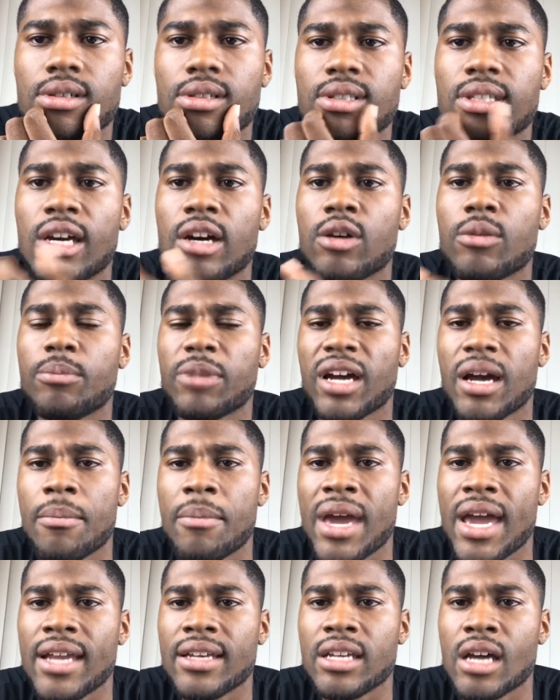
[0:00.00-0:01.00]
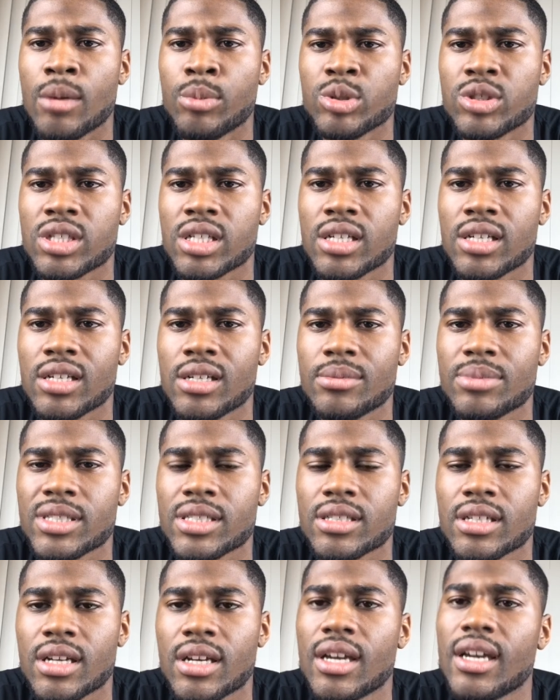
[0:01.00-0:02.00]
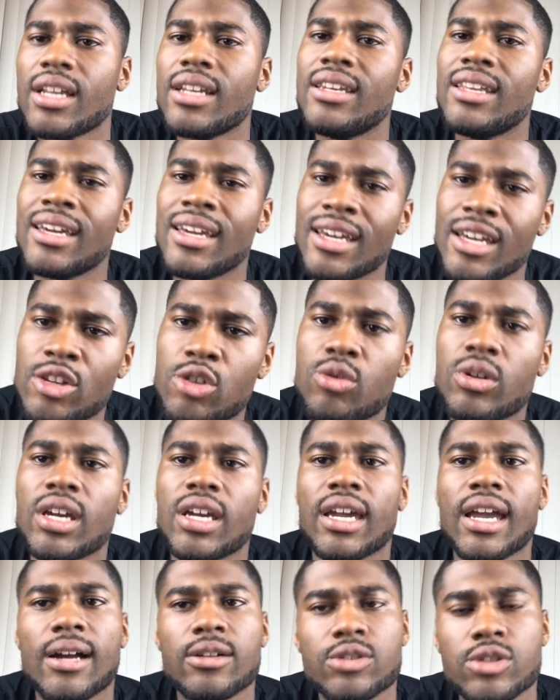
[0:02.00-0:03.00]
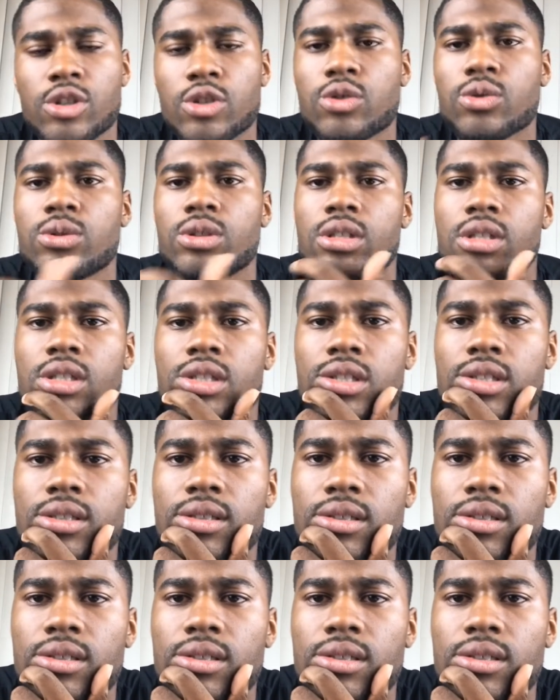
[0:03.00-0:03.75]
They'll command double teams, then you kick out to the threes.